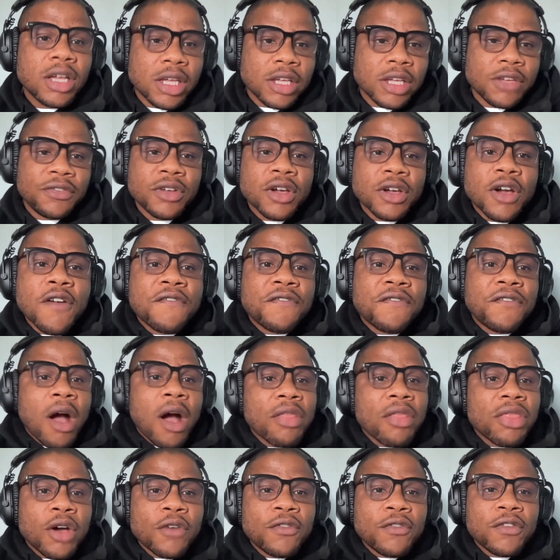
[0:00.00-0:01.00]
If you're a
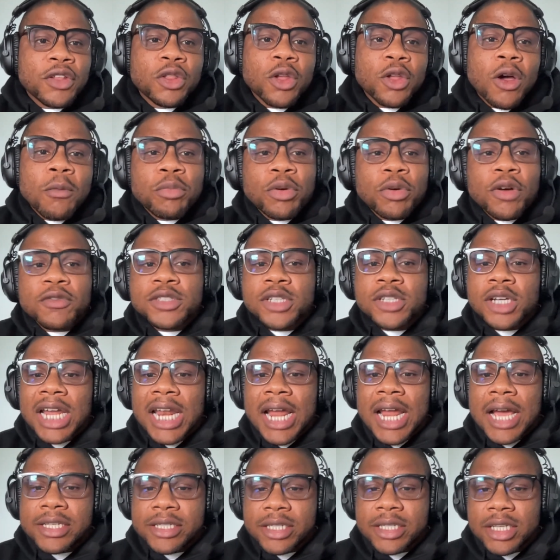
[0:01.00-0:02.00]
founder of a nonprofit
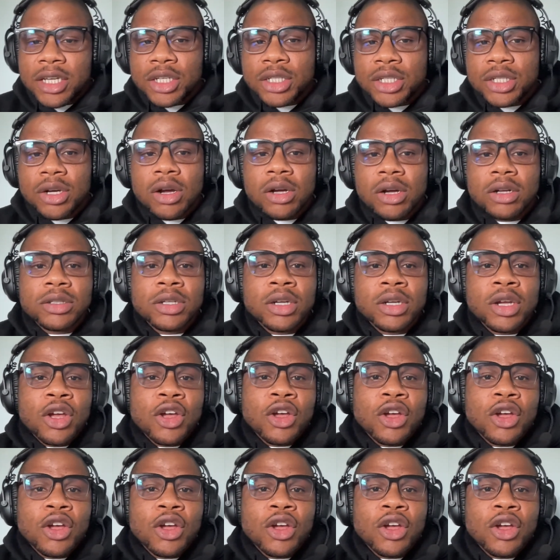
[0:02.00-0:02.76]
organization,